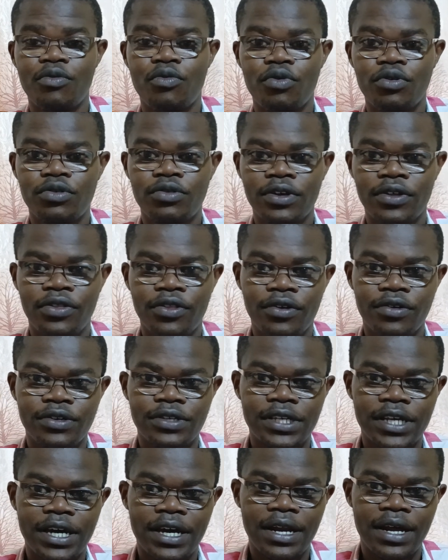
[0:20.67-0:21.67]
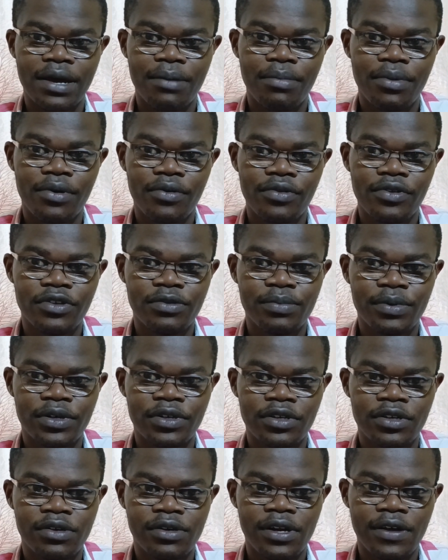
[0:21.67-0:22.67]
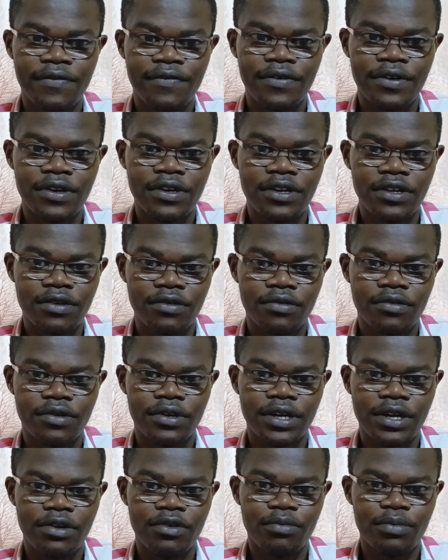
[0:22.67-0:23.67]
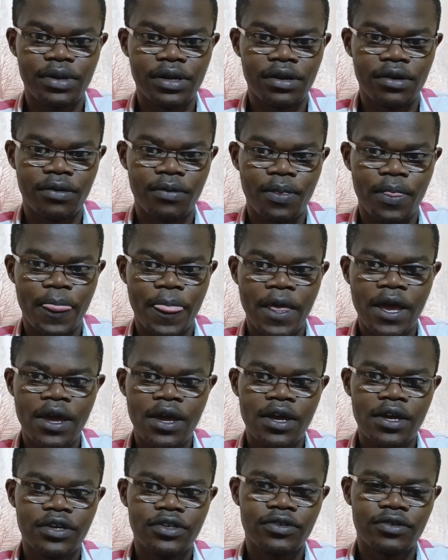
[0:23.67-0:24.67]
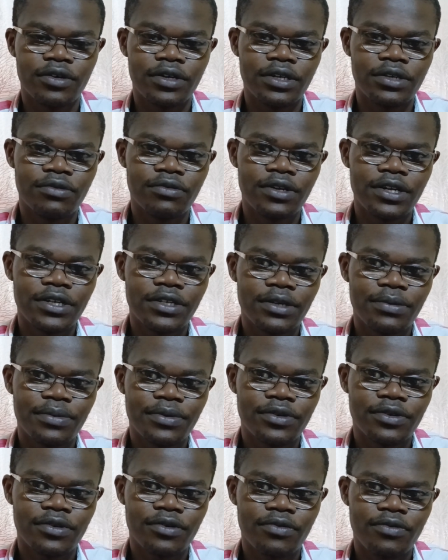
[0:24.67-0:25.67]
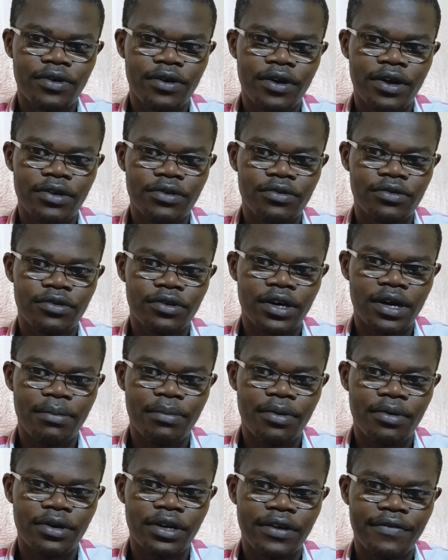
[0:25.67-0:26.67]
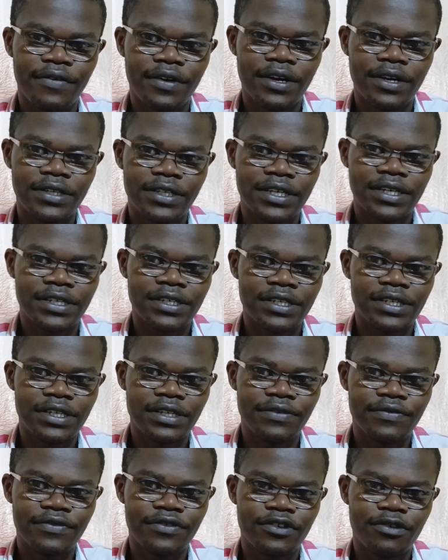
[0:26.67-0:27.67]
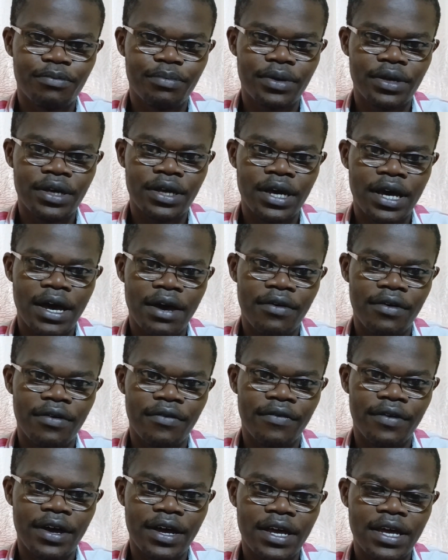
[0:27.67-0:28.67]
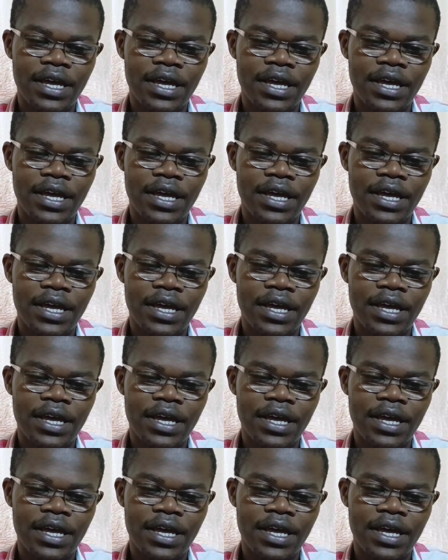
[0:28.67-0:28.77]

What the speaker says: what your thoughts are about this particular video down below. So in today's episode, we are going to talk about a very sensitive topic. However,